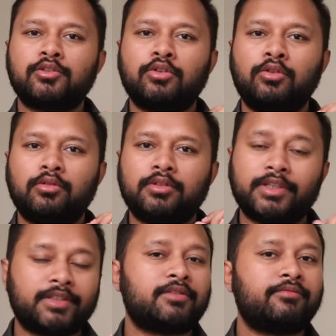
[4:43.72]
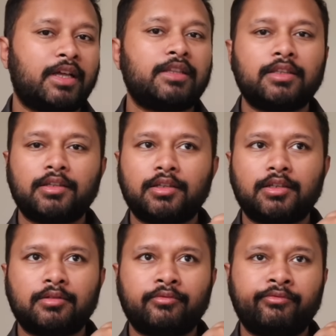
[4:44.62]
so this is one
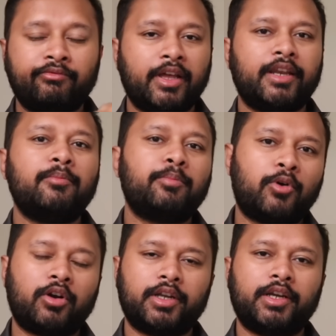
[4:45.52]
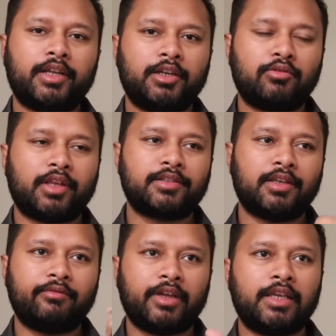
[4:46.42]
very important and you can
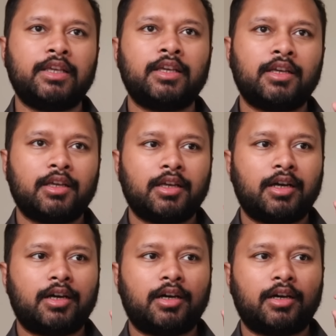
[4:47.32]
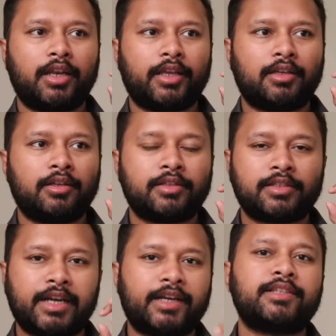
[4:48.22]
say very
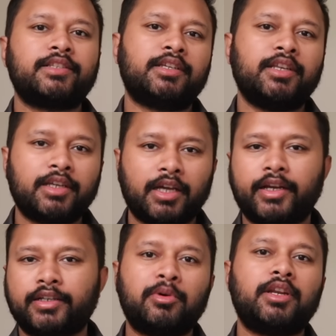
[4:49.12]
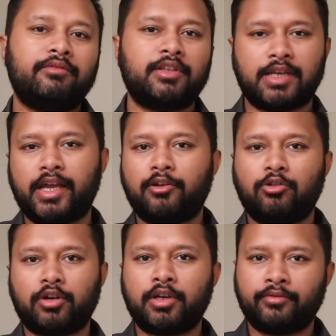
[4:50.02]
statistically correct summary which I
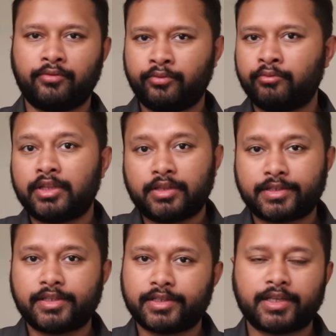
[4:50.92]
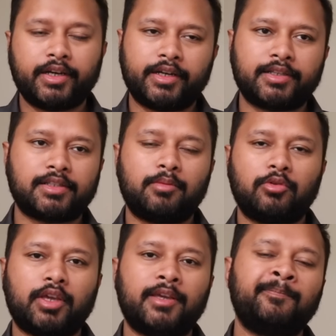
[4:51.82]
got with the CSIR NET exam.
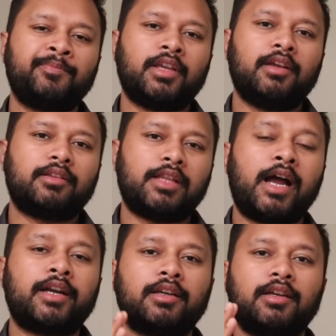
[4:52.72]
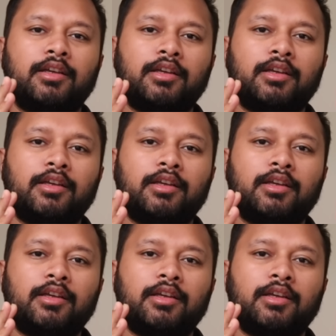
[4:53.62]
Okay, that